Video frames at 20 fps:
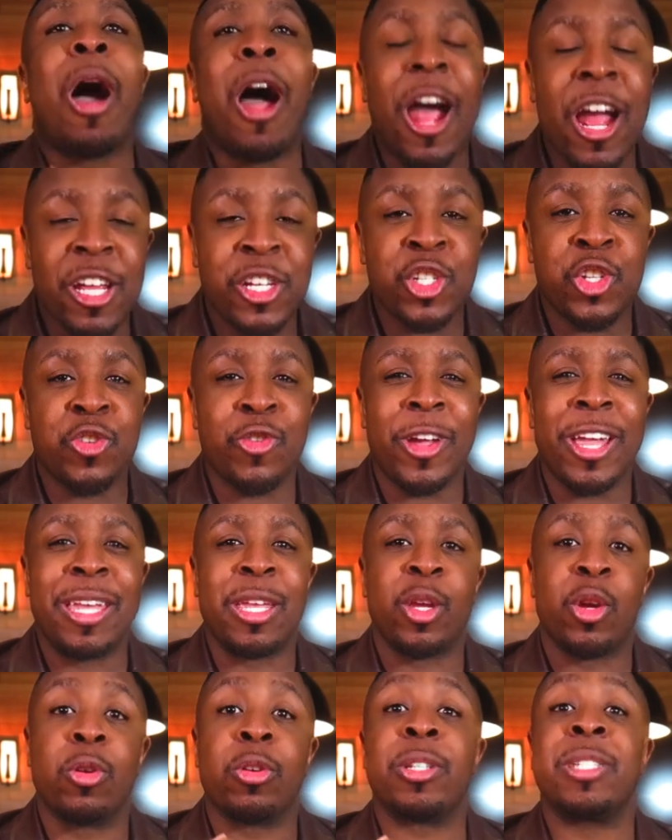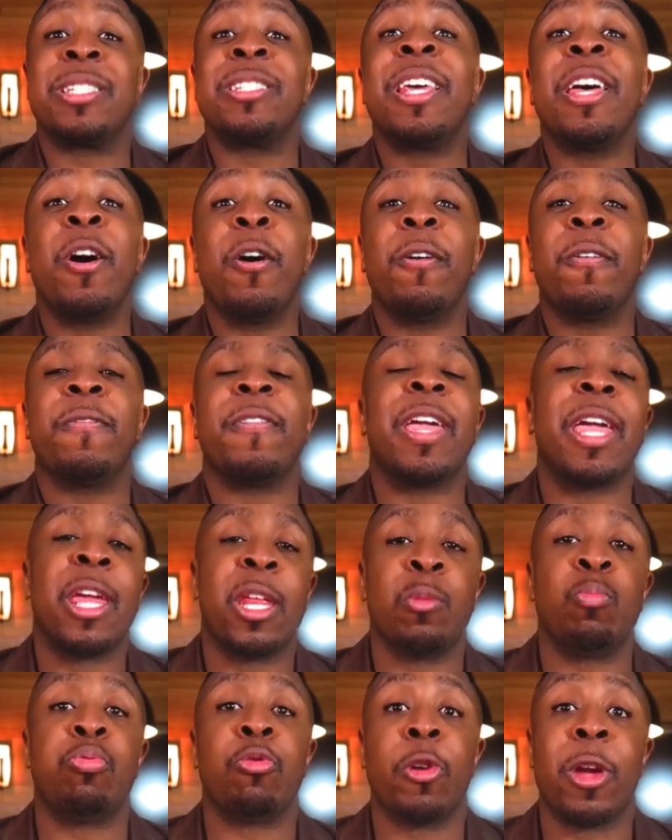prostrate yourself
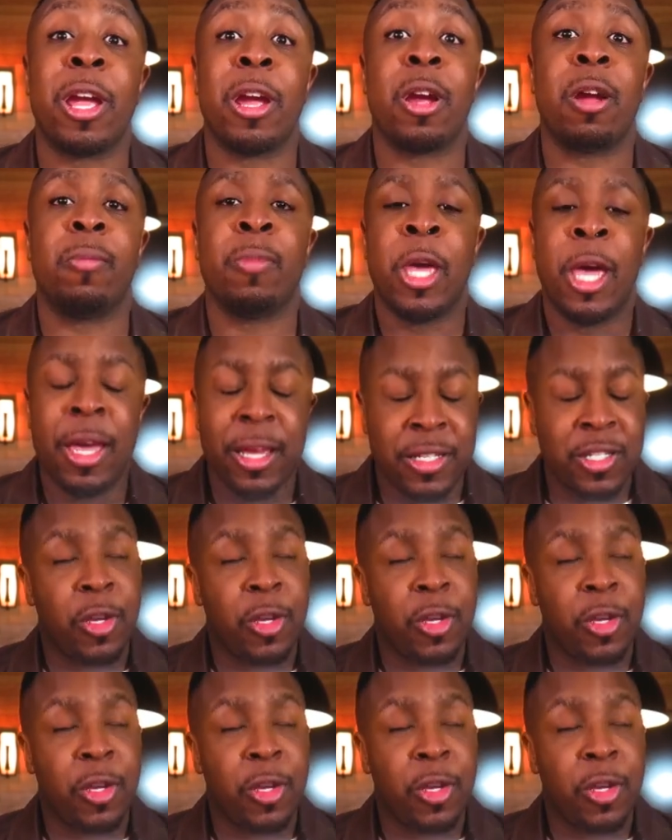in prayer.